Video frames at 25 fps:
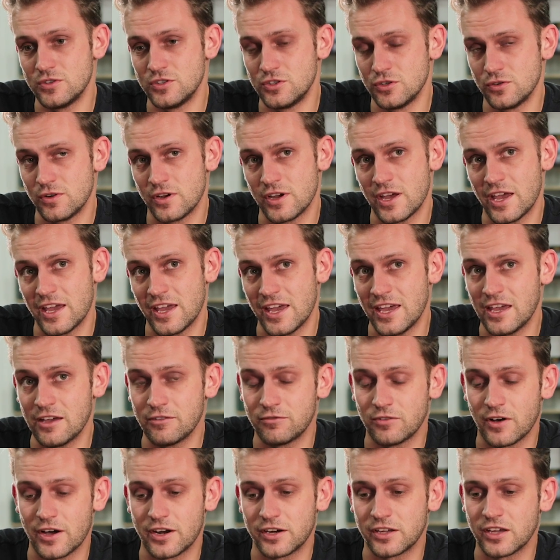a
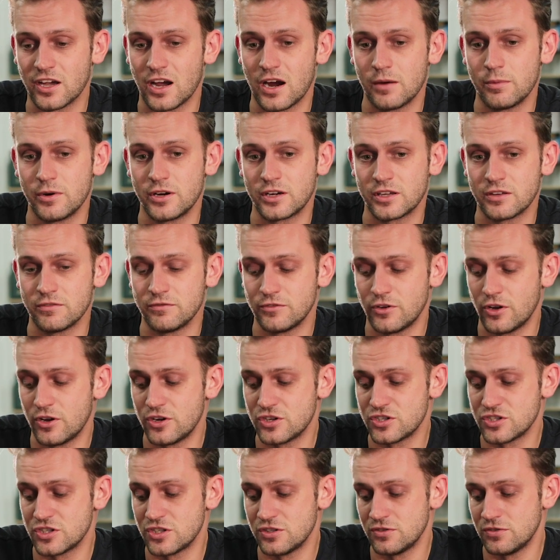EFI to carburetor
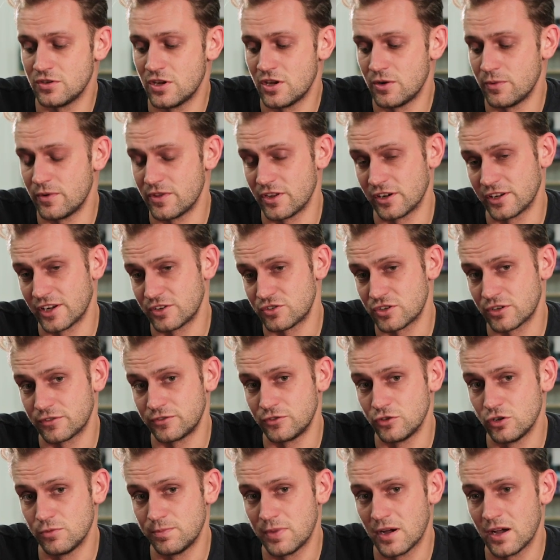conversion with an electric
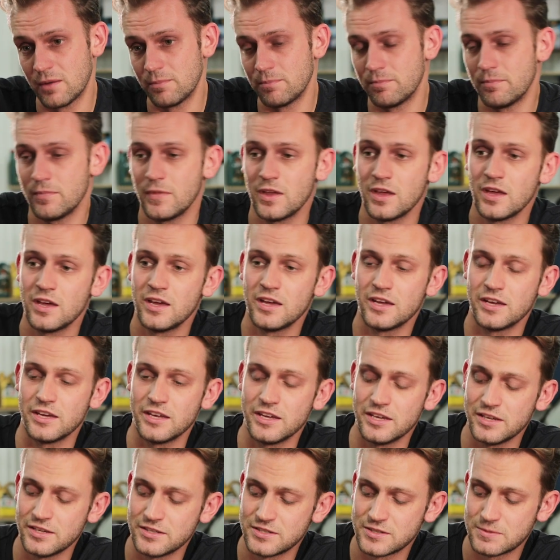fuel pump
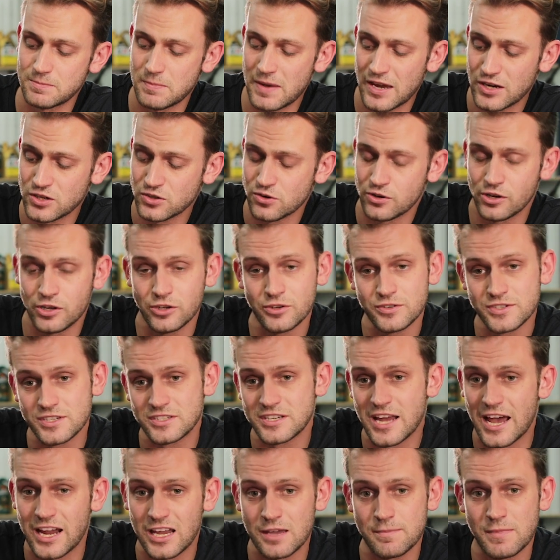is make sure you use a
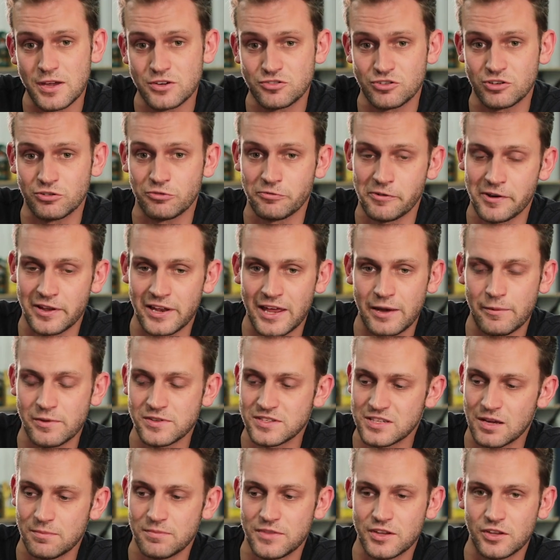tachymetric relay with
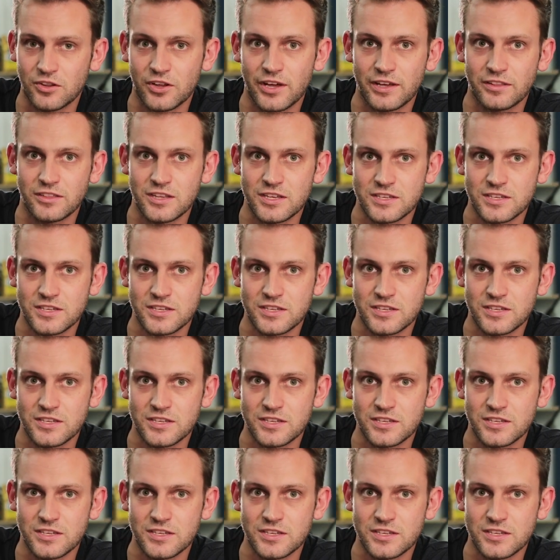something like